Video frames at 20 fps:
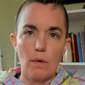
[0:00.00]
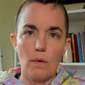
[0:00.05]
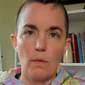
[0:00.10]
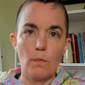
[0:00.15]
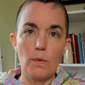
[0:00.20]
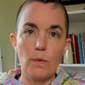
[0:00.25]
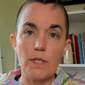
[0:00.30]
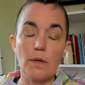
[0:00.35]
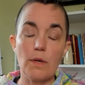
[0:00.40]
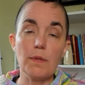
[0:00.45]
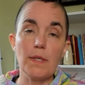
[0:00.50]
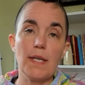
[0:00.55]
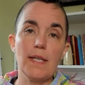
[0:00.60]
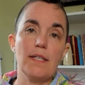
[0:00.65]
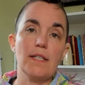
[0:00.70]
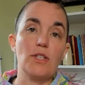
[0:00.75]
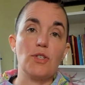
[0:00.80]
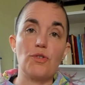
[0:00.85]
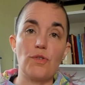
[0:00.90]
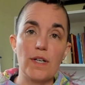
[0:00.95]
We don't need
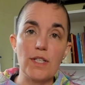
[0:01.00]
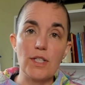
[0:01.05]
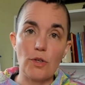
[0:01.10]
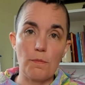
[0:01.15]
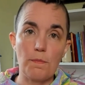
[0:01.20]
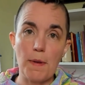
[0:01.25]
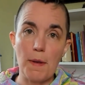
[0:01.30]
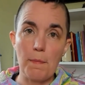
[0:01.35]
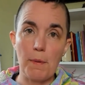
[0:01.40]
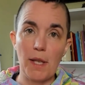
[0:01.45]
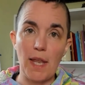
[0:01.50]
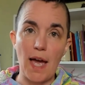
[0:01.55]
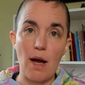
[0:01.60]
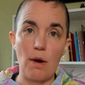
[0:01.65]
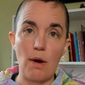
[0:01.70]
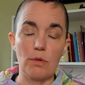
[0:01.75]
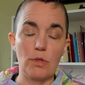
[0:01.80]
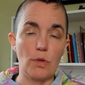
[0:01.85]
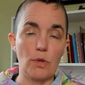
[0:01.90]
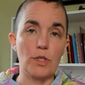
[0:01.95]
to stress our people
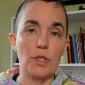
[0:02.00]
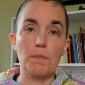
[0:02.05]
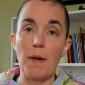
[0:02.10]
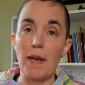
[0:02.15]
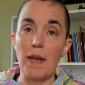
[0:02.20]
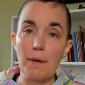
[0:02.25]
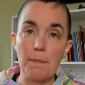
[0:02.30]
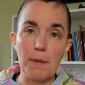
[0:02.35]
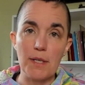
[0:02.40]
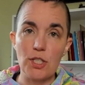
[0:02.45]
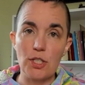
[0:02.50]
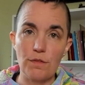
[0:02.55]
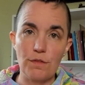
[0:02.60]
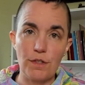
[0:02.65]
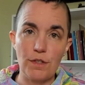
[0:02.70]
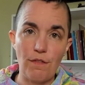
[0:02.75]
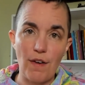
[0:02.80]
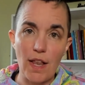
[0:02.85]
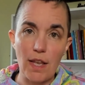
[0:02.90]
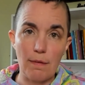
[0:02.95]
out or spend a bunch of
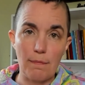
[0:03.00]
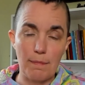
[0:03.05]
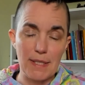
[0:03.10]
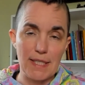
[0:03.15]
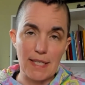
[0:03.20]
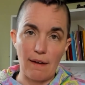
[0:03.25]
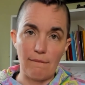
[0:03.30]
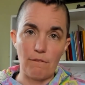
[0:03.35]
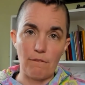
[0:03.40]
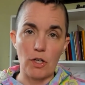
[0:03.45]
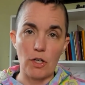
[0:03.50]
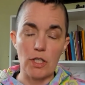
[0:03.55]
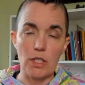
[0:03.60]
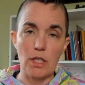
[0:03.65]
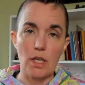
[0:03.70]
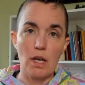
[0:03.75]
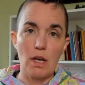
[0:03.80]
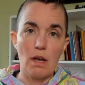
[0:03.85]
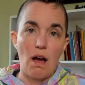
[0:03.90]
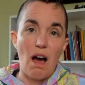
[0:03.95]
development effort
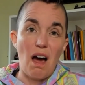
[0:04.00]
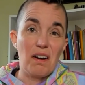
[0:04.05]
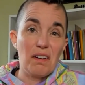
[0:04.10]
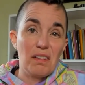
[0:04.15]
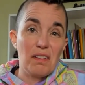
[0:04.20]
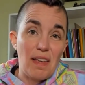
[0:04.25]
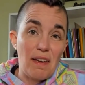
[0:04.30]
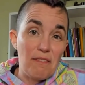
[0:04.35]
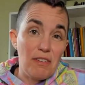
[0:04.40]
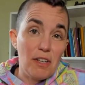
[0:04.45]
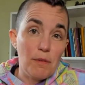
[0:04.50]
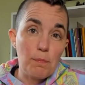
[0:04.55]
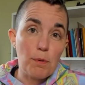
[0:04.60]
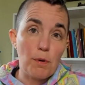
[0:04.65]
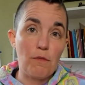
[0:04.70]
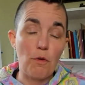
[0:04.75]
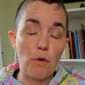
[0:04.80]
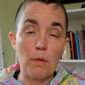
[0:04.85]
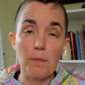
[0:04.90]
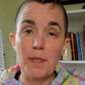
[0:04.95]
on a level of
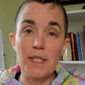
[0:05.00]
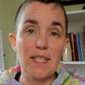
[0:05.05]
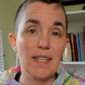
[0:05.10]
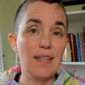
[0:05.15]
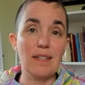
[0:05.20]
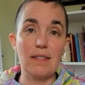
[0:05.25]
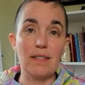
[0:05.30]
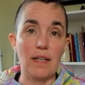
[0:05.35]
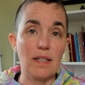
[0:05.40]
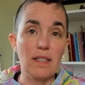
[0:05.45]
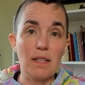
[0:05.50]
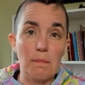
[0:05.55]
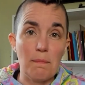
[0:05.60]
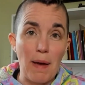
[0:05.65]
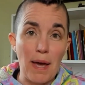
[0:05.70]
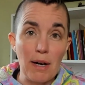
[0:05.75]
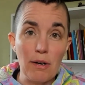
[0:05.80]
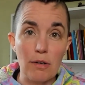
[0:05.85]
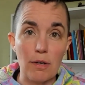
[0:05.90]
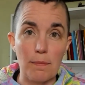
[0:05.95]
performance that doesn't
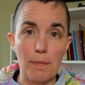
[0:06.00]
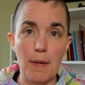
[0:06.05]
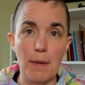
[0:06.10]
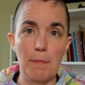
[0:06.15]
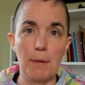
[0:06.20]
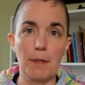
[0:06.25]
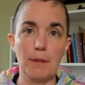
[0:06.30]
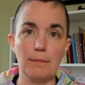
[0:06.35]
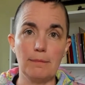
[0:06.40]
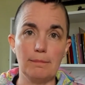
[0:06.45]
matter to people.